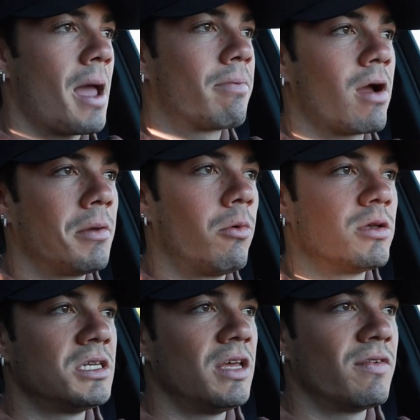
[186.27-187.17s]
probably
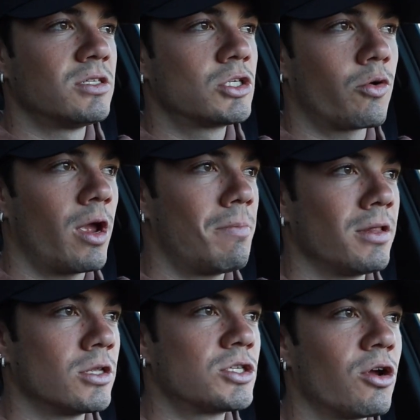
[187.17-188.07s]
wasn't even
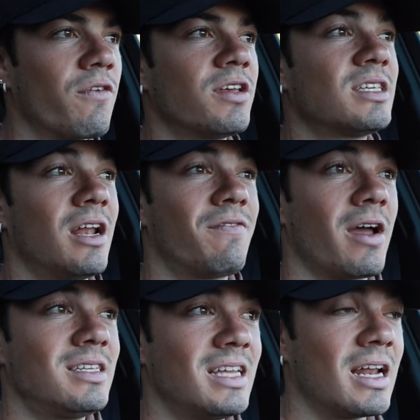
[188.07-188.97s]
scraping the surface, and if
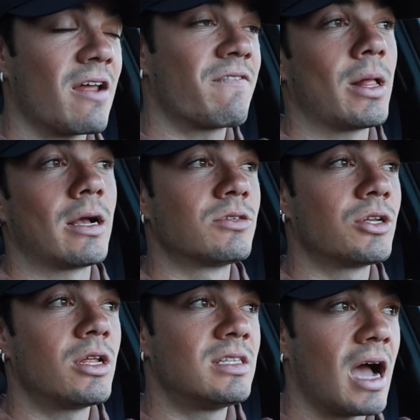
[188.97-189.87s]
I did, I felt like I was
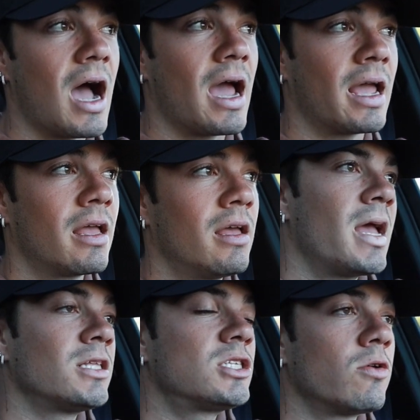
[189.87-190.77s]
gonna die.
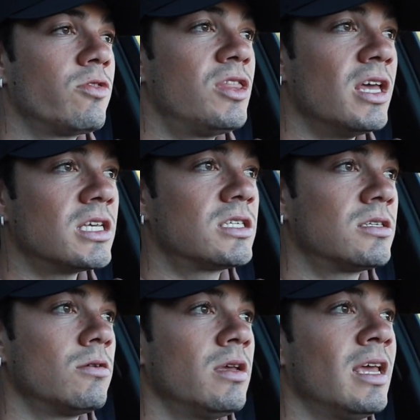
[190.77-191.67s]
And so
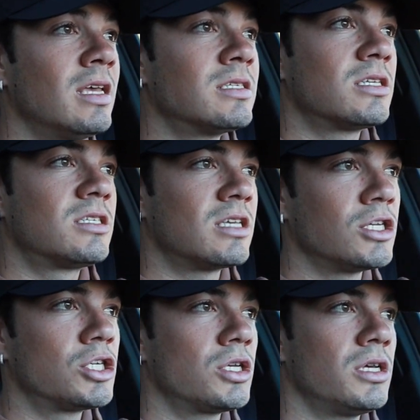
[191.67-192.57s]
this is
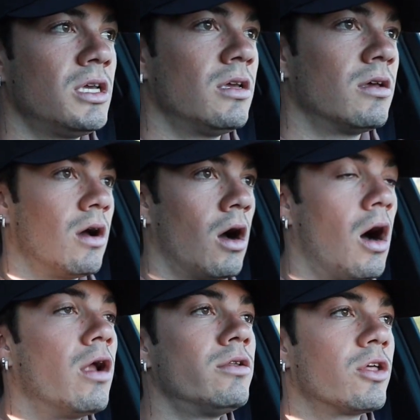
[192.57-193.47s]
essentially
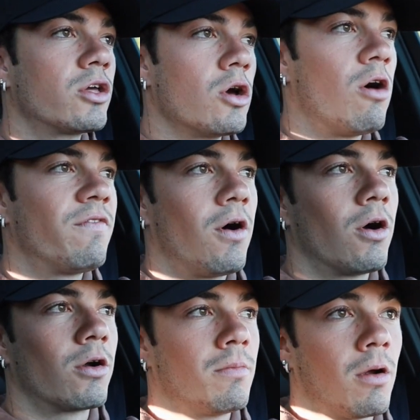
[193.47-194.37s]
on the Golf
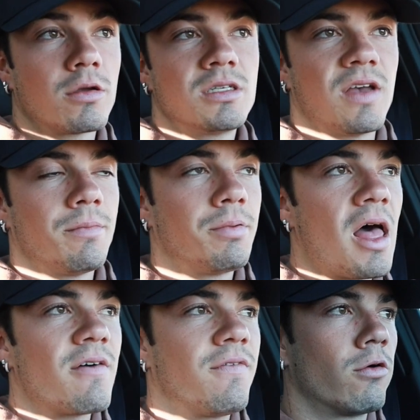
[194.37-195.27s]
R Mark 7
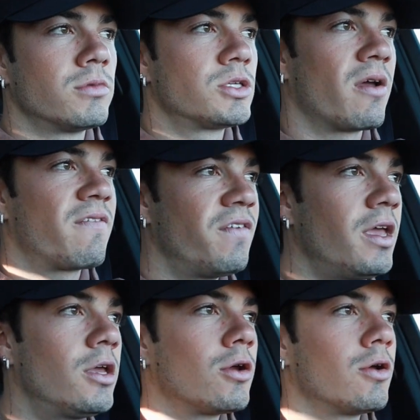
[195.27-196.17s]
platform. So I
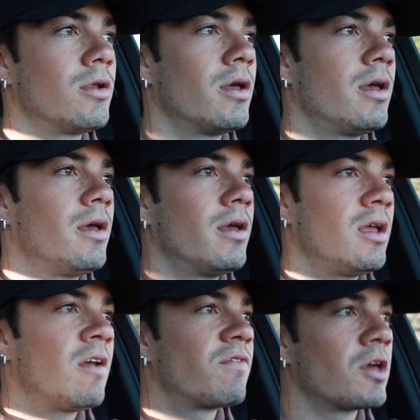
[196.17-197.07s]
figured
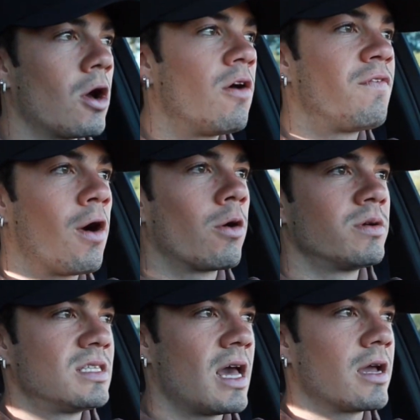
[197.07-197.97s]
if the Golf R
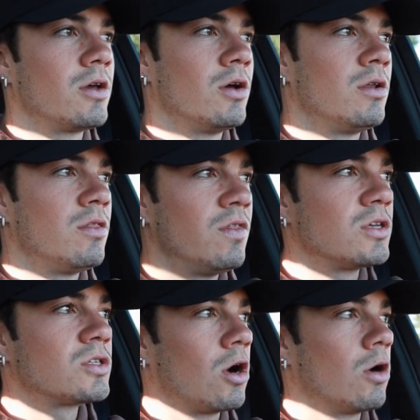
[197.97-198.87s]
was that good,
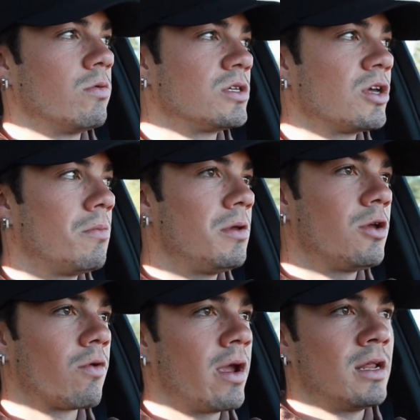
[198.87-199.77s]
this car was gonna be
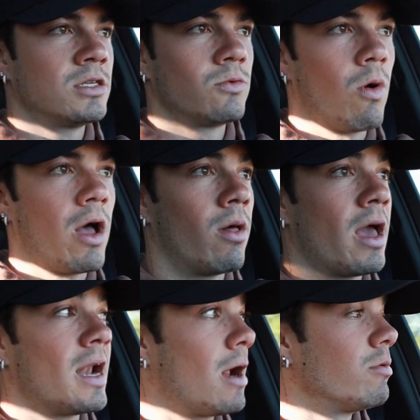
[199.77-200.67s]
great as well.
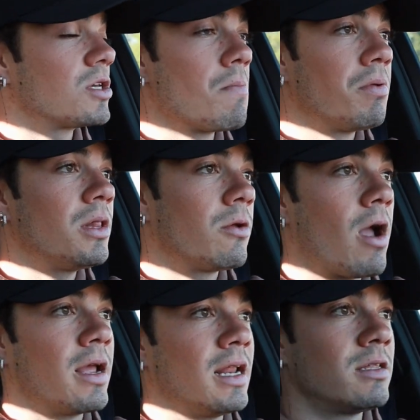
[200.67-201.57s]
And I was completely
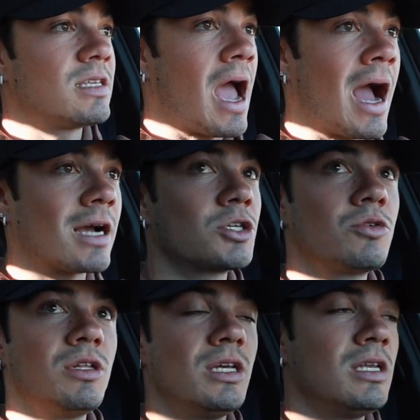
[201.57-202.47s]
right. It's
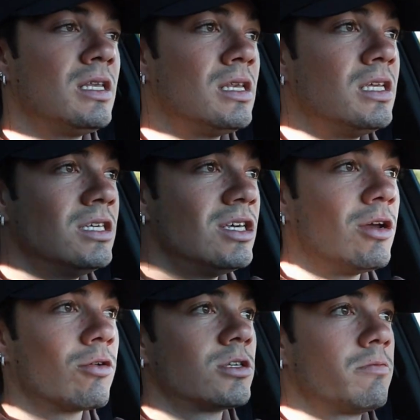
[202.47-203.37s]
actually
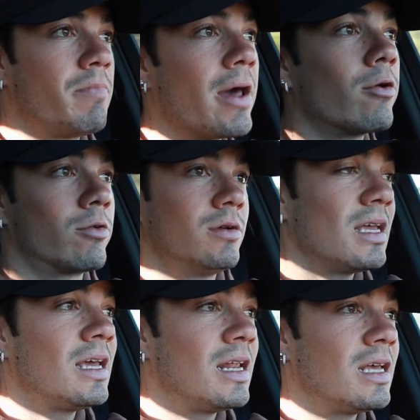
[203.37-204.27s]
years better.
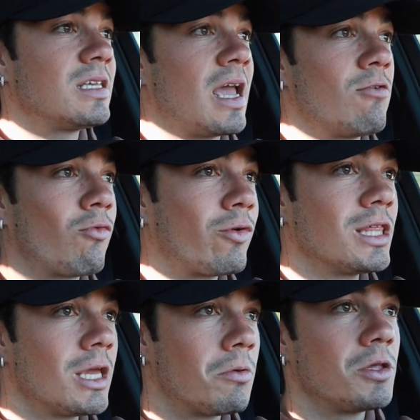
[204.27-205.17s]
It is a
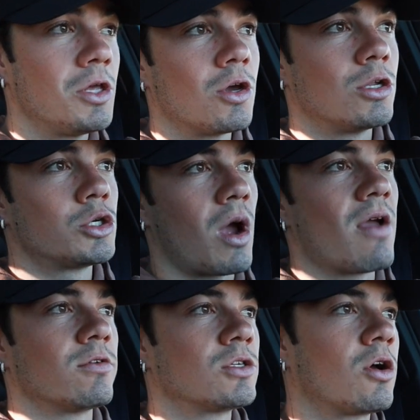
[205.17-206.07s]
really, really good
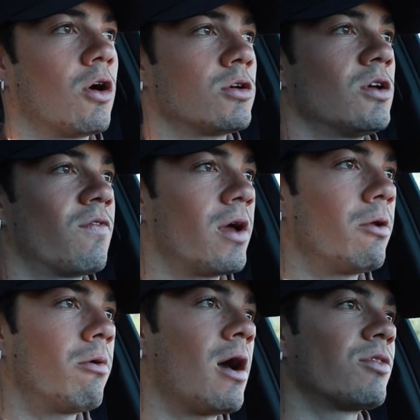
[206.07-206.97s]
driver's car. So for
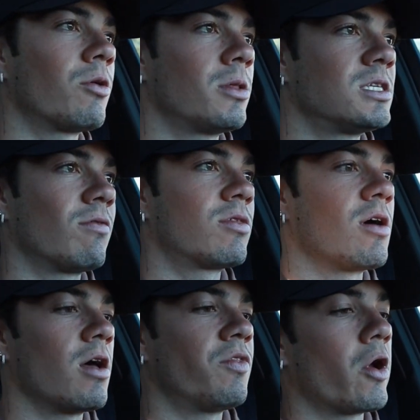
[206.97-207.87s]
anyone out there that's ever
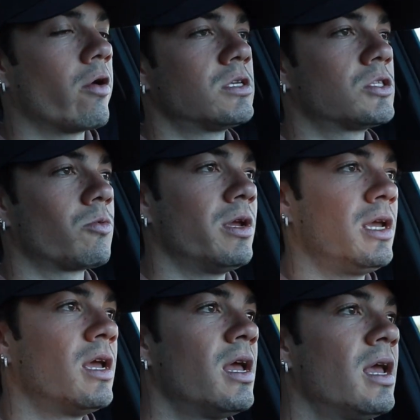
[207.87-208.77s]
thought the
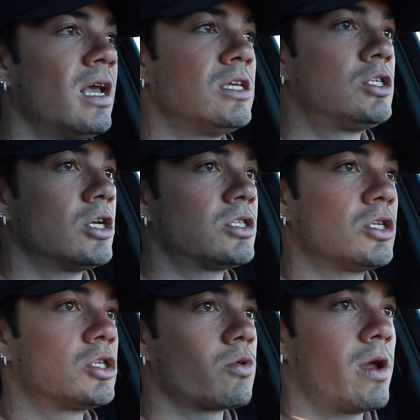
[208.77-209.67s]
RS3 is just
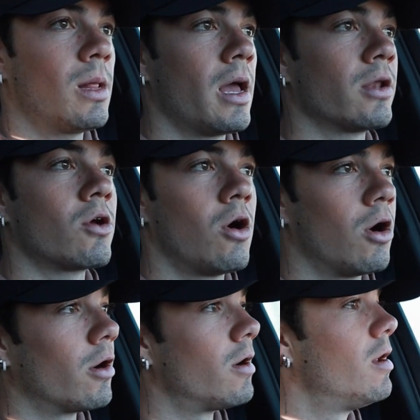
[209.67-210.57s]
a straight line
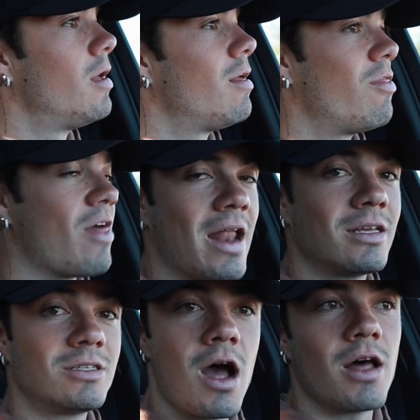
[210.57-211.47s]
car, that
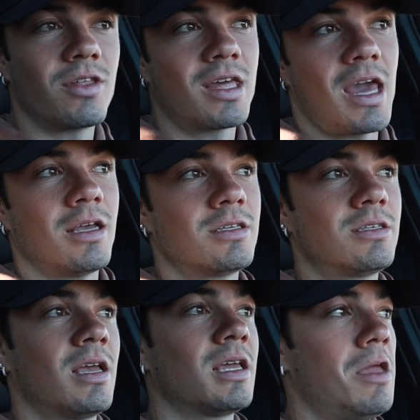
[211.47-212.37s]
is not the
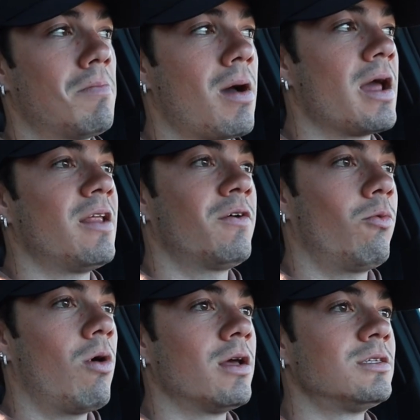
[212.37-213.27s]
case. And keep in mind, if
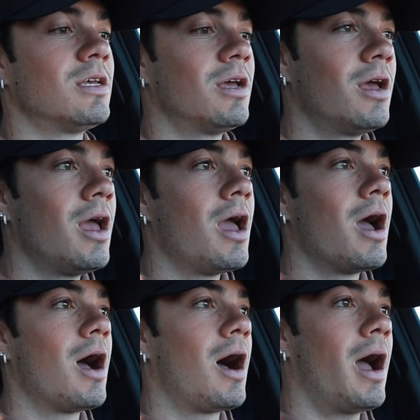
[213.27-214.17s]
it was,
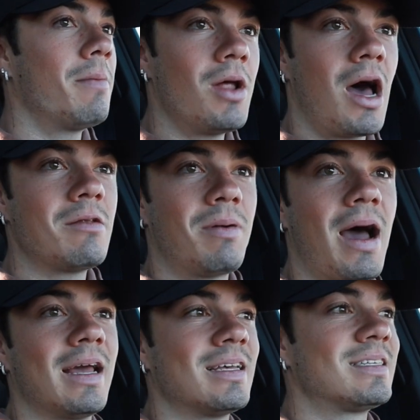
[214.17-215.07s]
I'm not
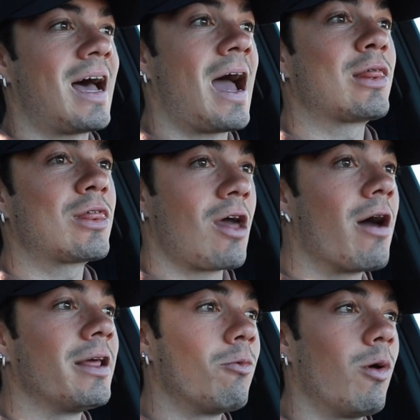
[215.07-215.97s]
biased. I
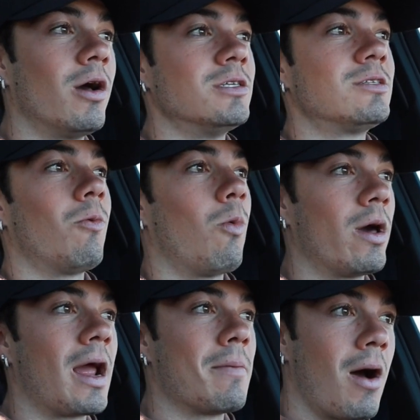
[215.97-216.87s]
thought it was
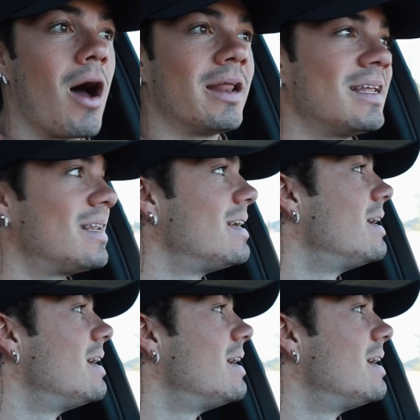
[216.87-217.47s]
when I bought it.